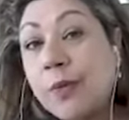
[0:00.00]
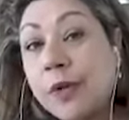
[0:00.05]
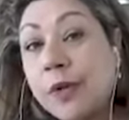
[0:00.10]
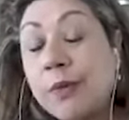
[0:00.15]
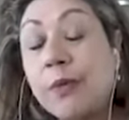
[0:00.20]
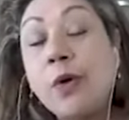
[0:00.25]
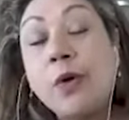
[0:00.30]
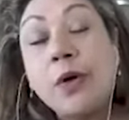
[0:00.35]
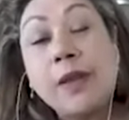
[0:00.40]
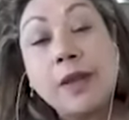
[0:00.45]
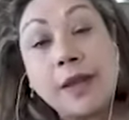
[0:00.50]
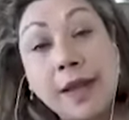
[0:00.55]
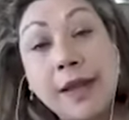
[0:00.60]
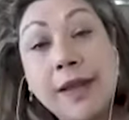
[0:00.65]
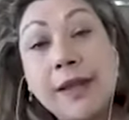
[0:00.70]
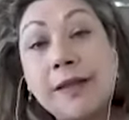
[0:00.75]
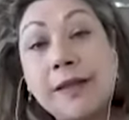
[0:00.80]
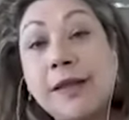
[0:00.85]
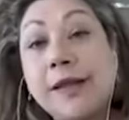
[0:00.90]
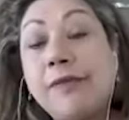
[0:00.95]
but more
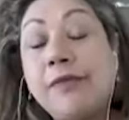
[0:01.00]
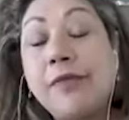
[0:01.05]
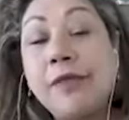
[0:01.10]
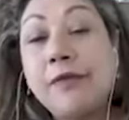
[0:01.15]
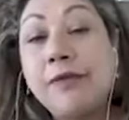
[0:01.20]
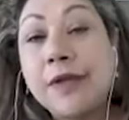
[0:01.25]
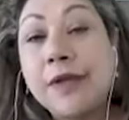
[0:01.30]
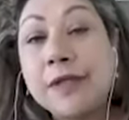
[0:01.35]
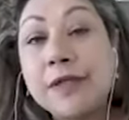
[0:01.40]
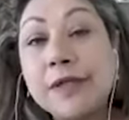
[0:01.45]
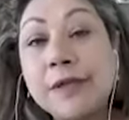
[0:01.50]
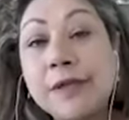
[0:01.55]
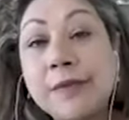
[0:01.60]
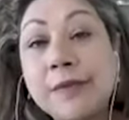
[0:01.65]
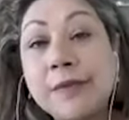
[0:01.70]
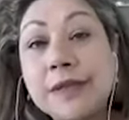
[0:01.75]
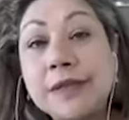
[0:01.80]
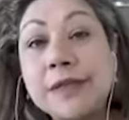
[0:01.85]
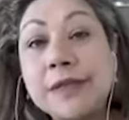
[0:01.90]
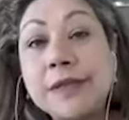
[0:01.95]
likely if the victim
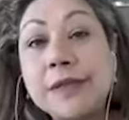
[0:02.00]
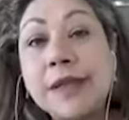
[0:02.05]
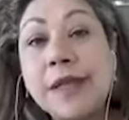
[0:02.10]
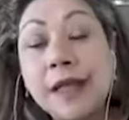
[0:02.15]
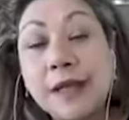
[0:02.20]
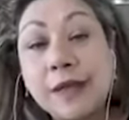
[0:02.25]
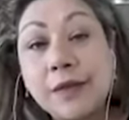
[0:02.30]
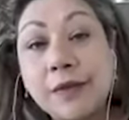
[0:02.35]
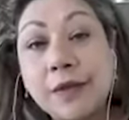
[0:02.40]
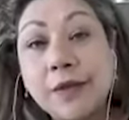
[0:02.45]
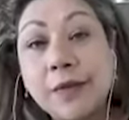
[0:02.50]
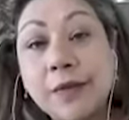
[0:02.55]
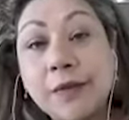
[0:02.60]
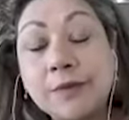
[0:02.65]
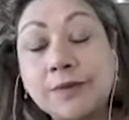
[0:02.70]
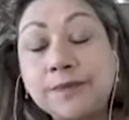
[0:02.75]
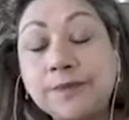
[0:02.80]
is Anglo.